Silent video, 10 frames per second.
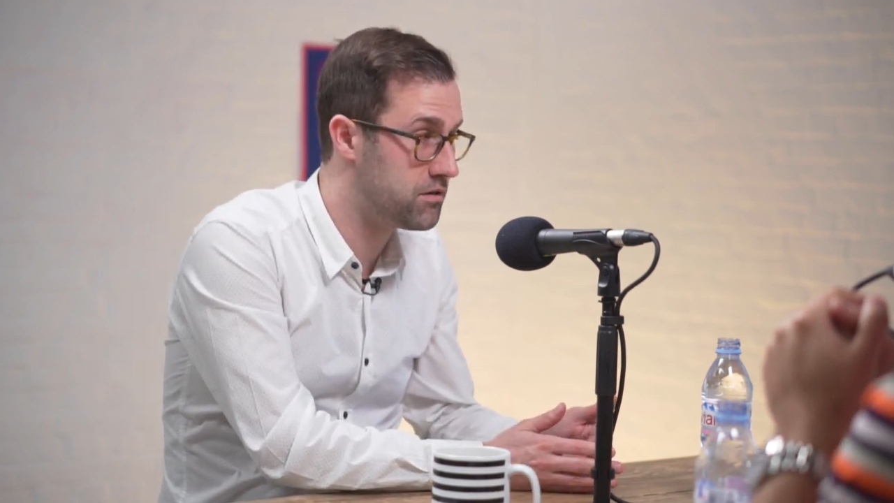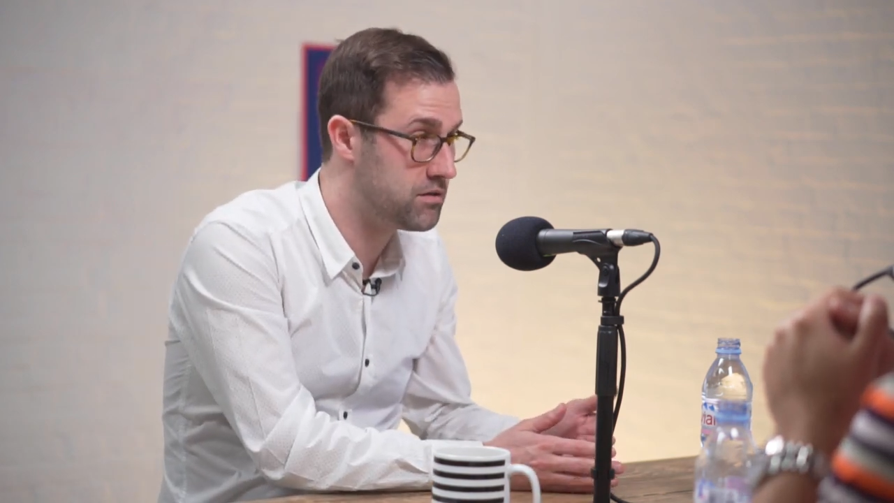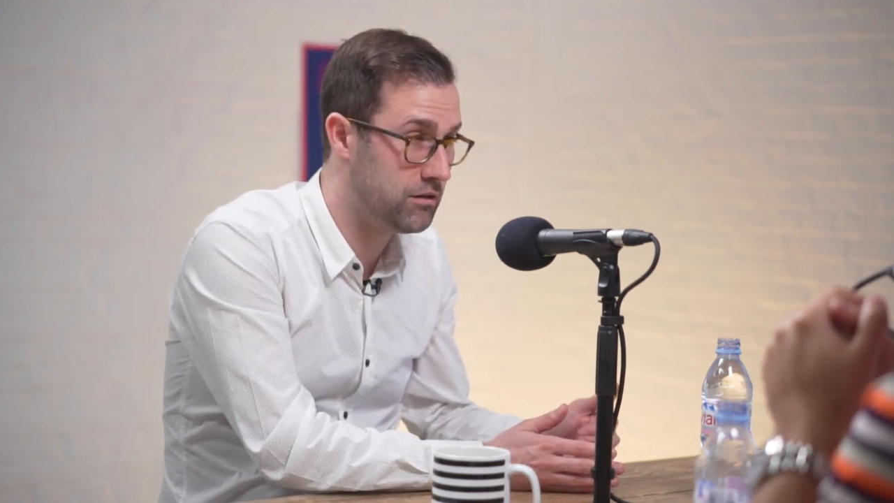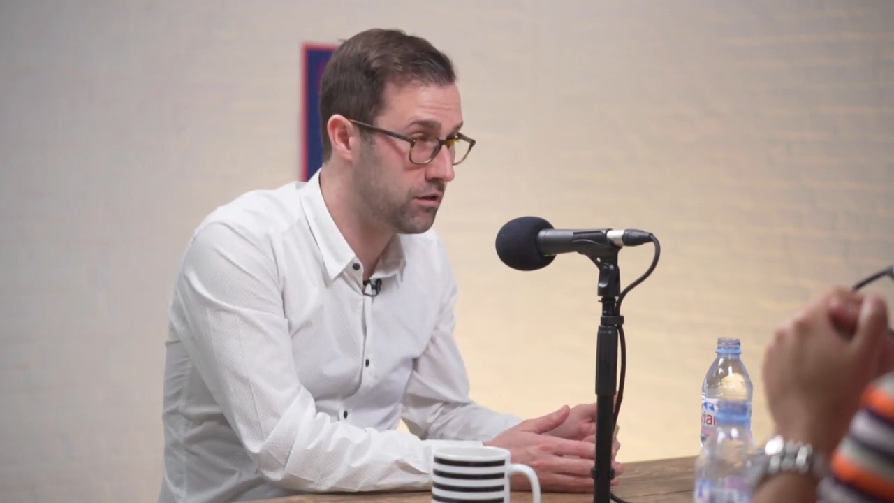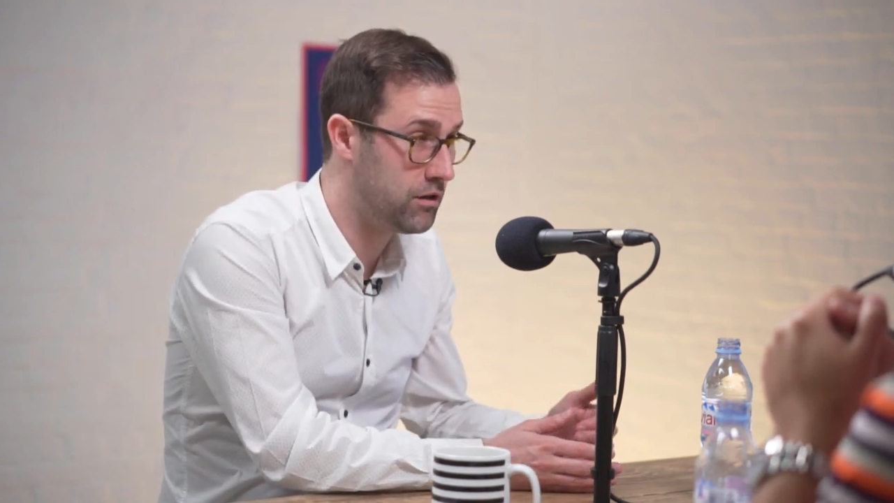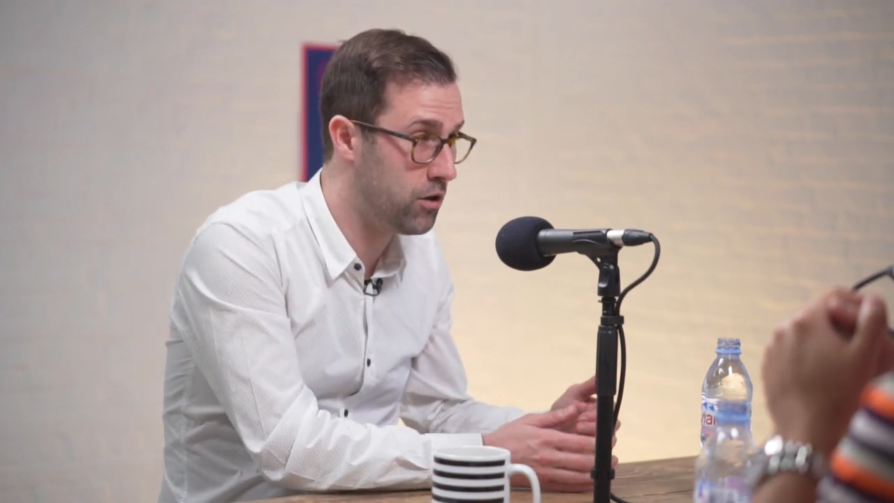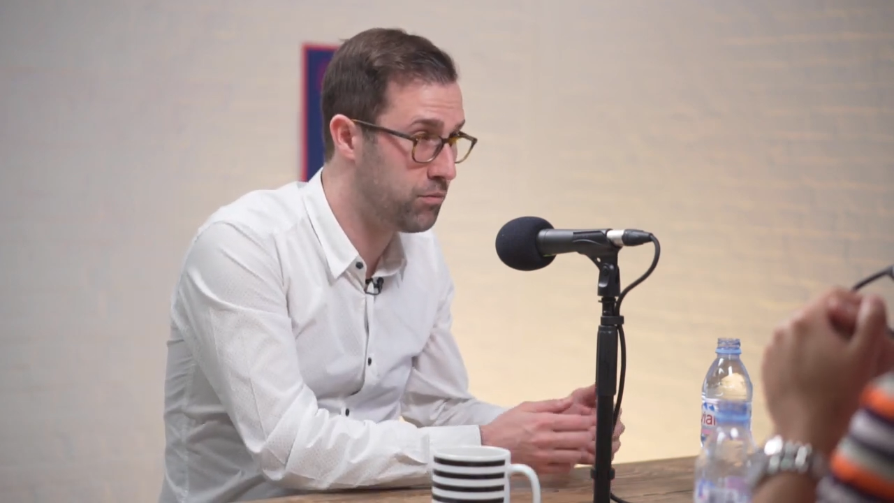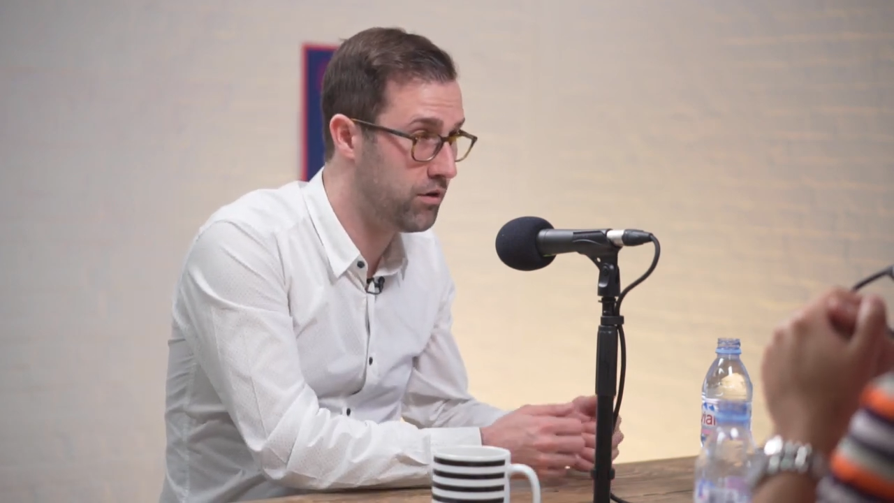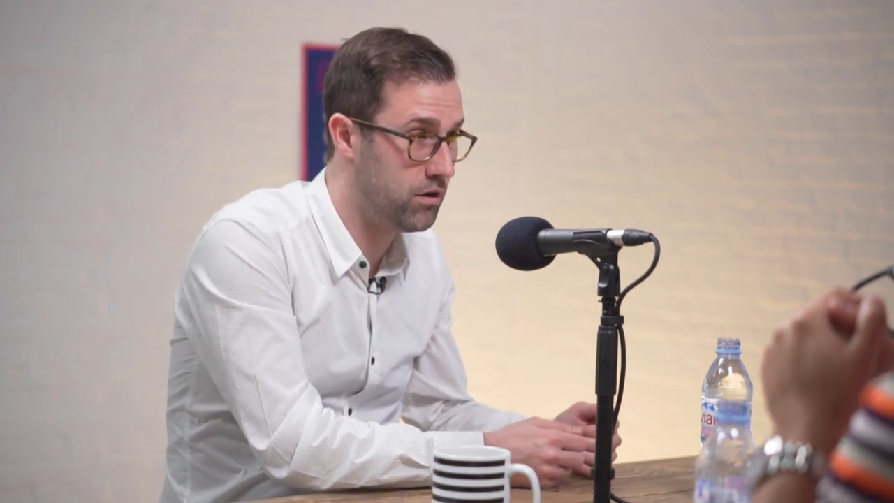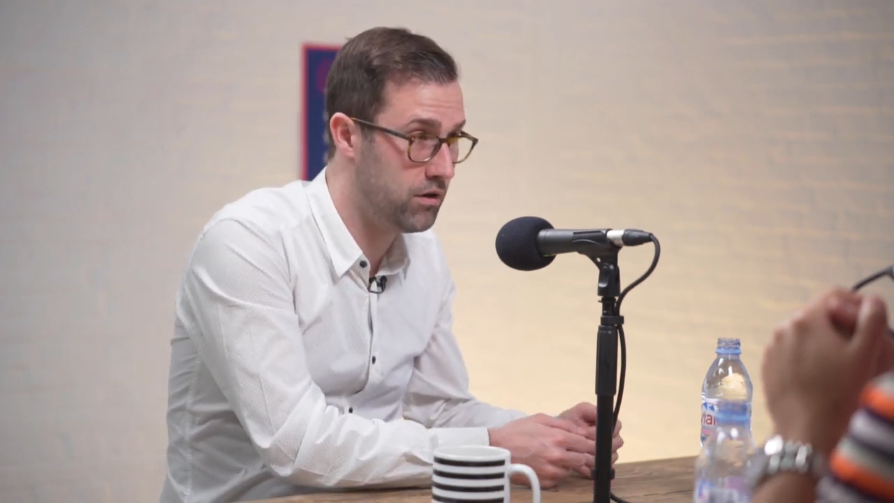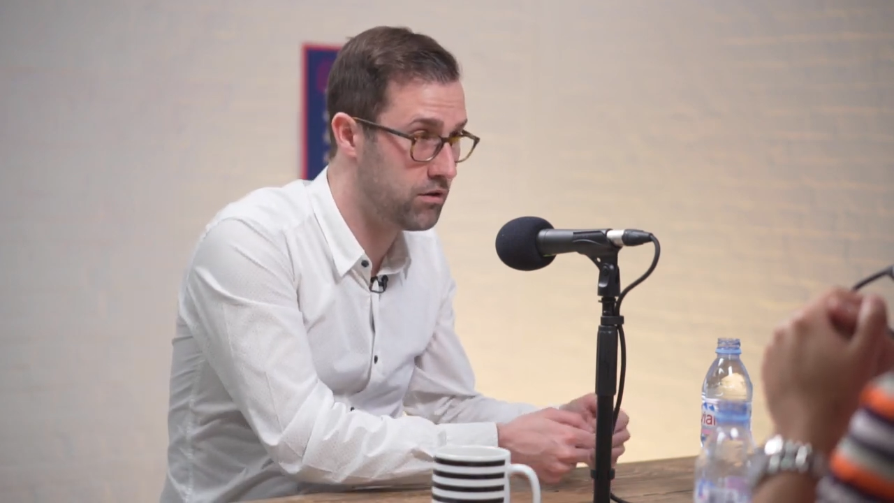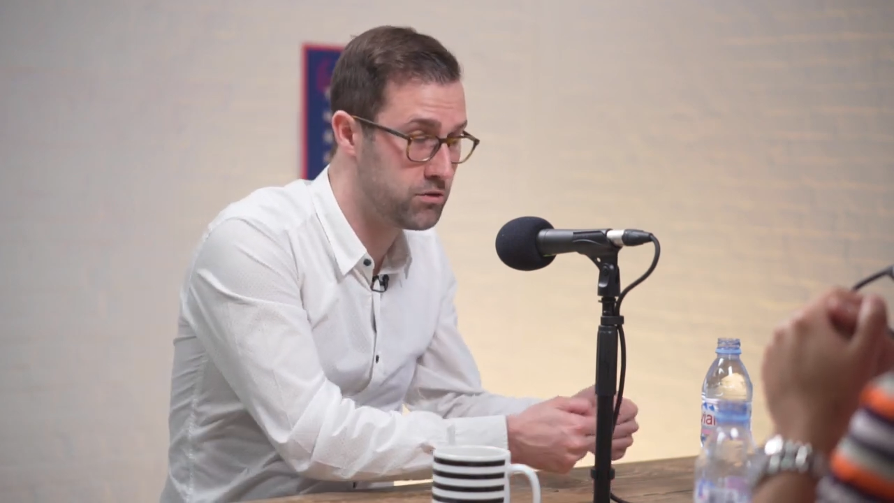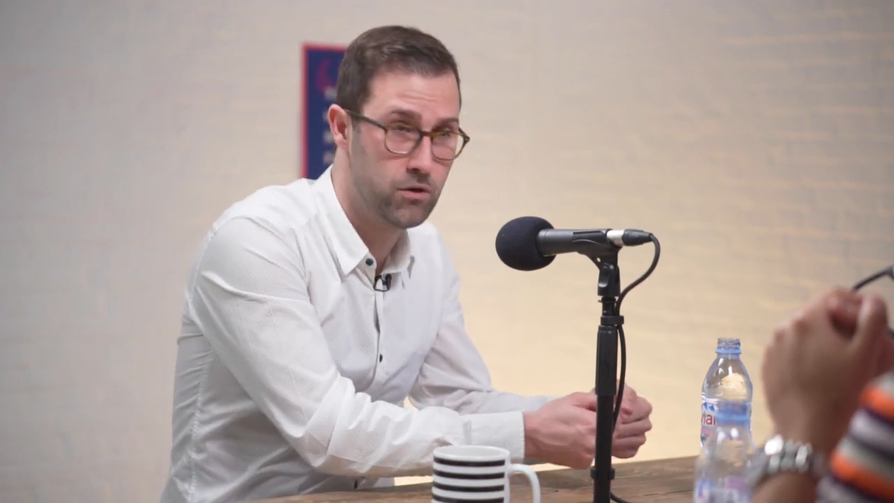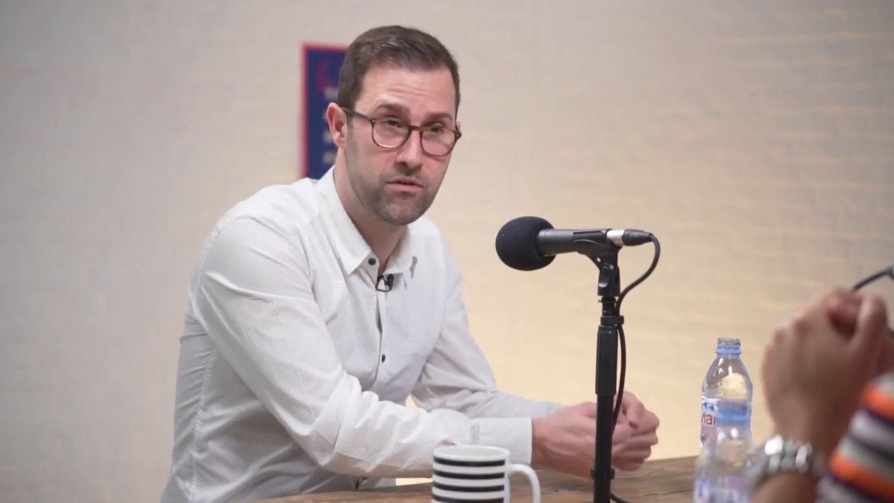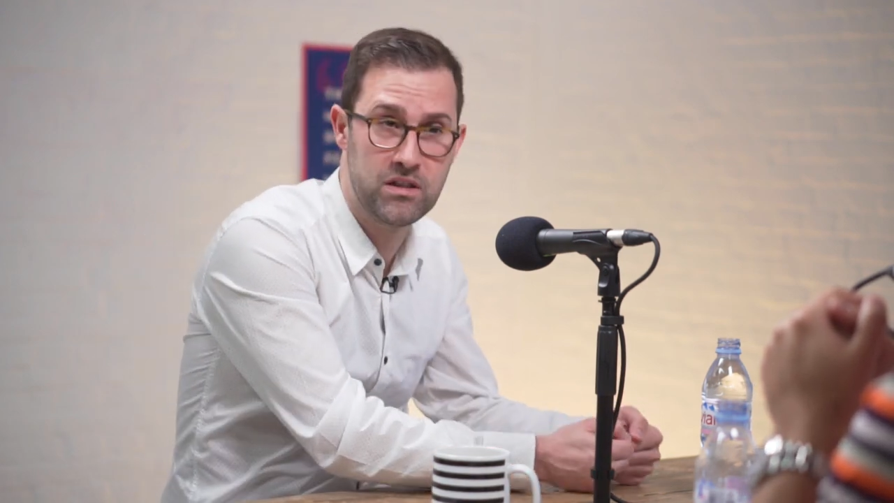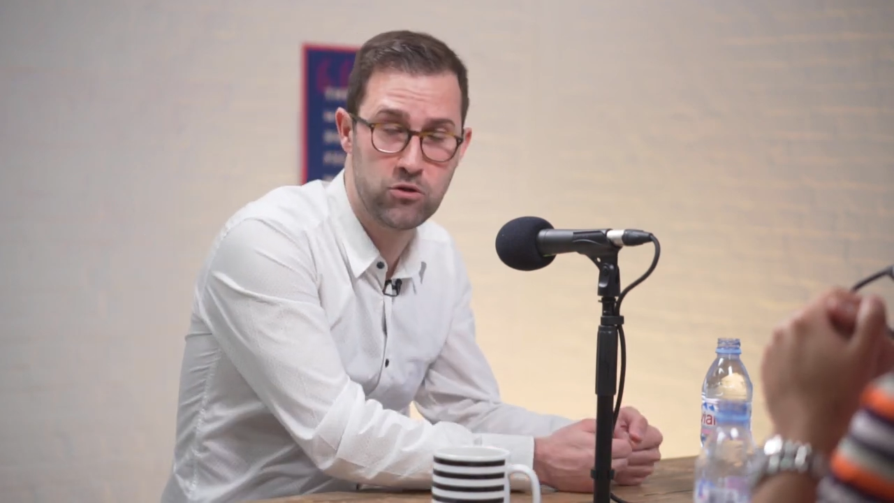setting up a service